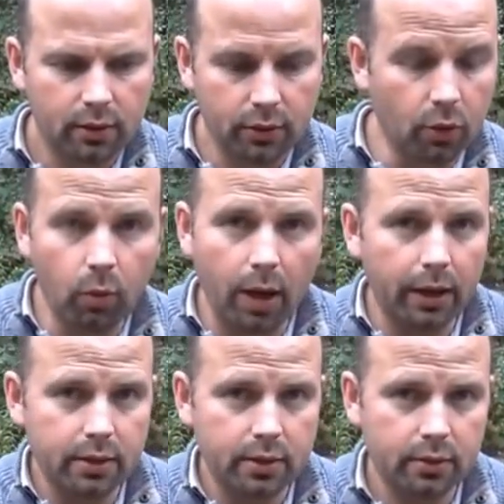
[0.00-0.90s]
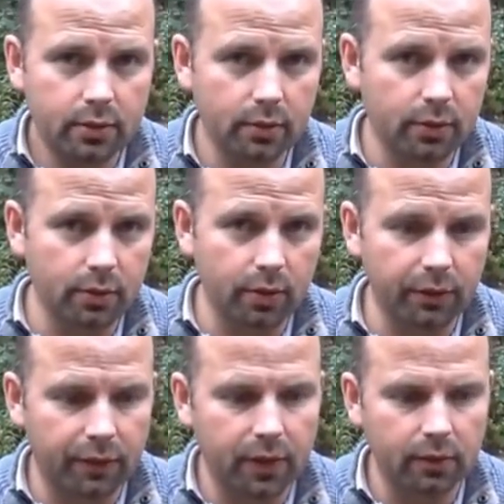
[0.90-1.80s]
No wires, so there's no
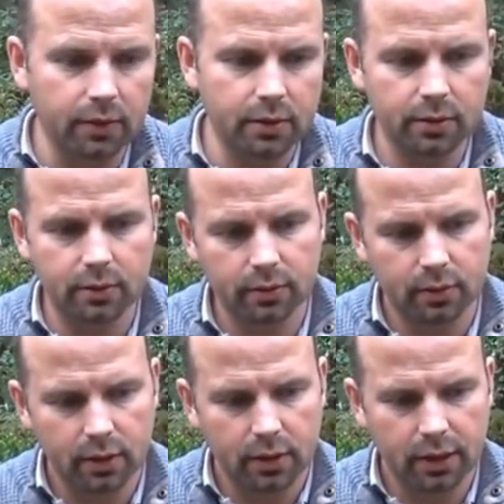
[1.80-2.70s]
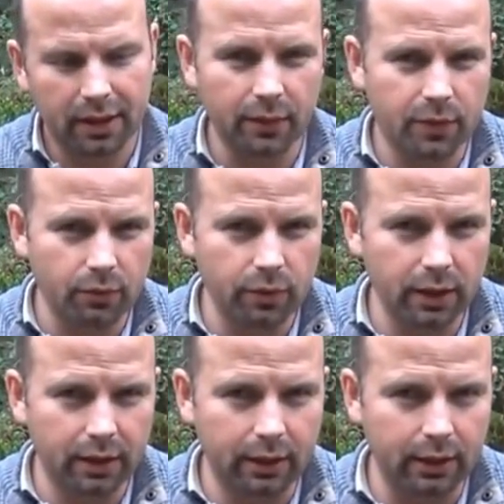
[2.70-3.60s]
interference. It gives a
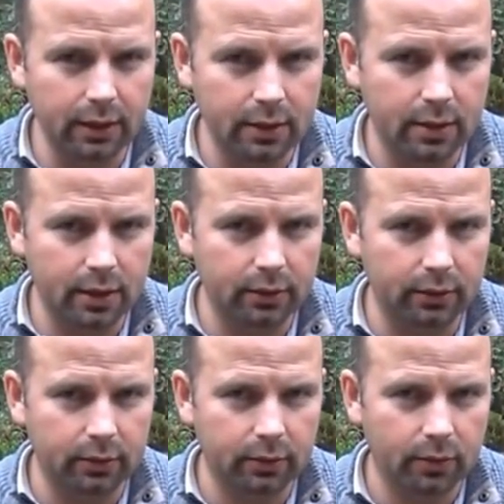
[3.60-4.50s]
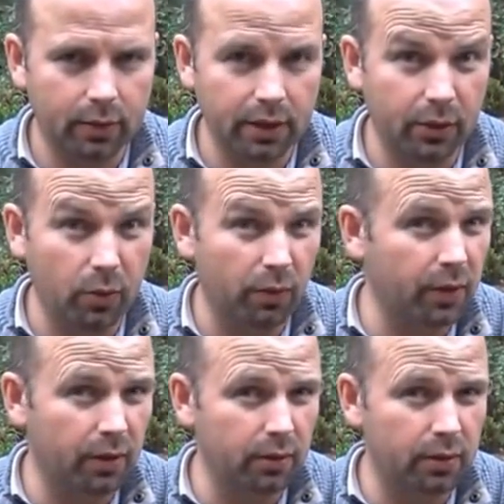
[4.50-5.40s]
really clean signal when you go
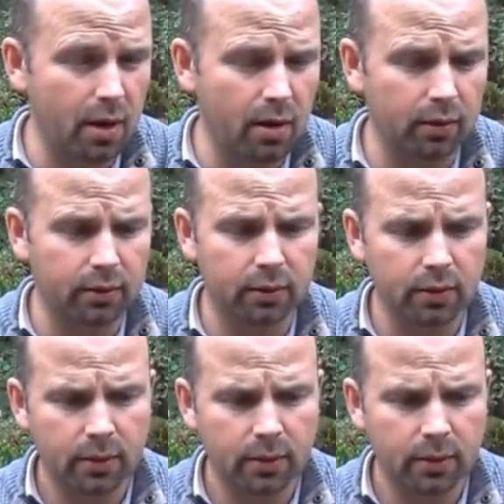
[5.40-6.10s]
over a good target.